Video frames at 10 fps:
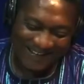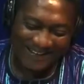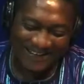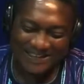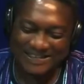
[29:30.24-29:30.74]

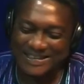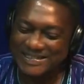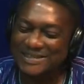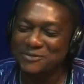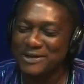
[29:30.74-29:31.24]
It's
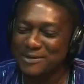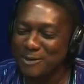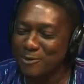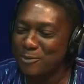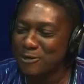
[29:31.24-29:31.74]
not even
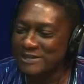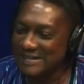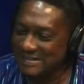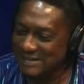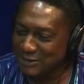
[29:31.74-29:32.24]
about
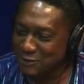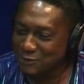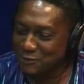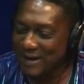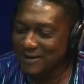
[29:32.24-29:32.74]
budget alone.
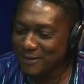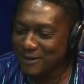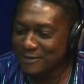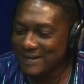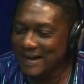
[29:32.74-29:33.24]
We're
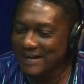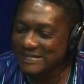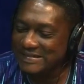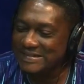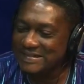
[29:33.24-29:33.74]
only
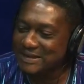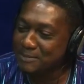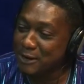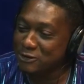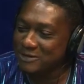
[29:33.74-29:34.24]
agitating
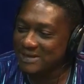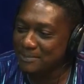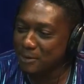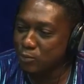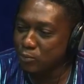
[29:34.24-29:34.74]
about
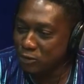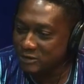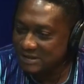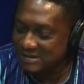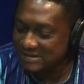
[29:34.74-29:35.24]

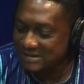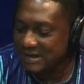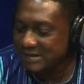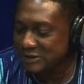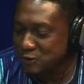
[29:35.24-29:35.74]
budget. Yeah,
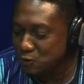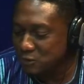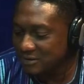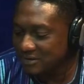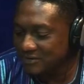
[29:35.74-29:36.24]
it's
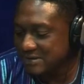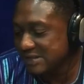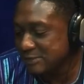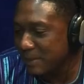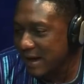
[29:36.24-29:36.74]
good if it
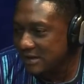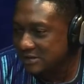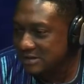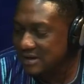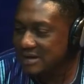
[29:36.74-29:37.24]
is
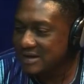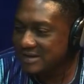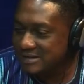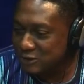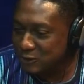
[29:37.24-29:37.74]
passed
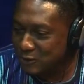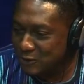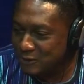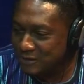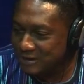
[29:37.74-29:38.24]
into law.
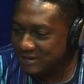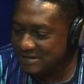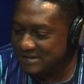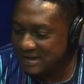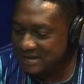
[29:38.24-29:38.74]
You
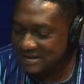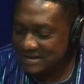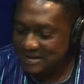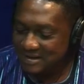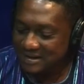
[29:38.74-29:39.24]
understand?
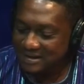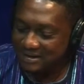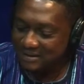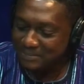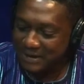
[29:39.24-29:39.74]

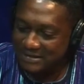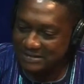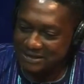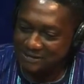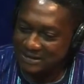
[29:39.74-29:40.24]
A
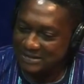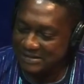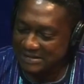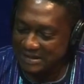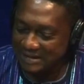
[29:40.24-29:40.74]
barrister already
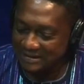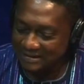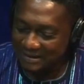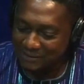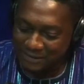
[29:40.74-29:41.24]
said
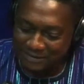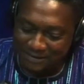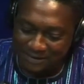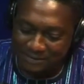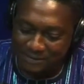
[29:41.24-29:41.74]
that we're
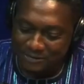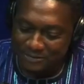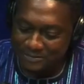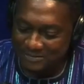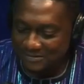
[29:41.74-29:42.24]
talking about,
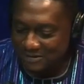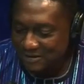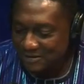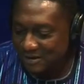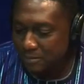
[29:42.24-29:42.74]

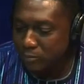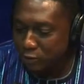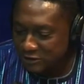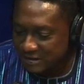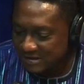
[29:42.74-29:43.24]
a
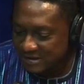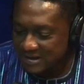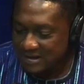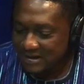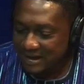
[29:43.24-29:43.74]
budget
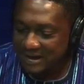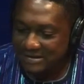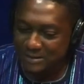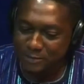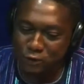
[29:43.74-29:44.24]
that
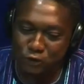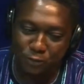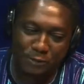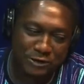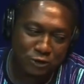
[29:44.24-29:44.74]
has about
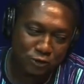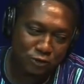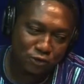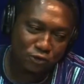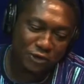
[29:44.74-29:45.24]
2.2
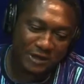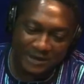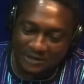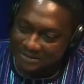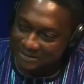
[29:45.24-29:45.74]
trillion,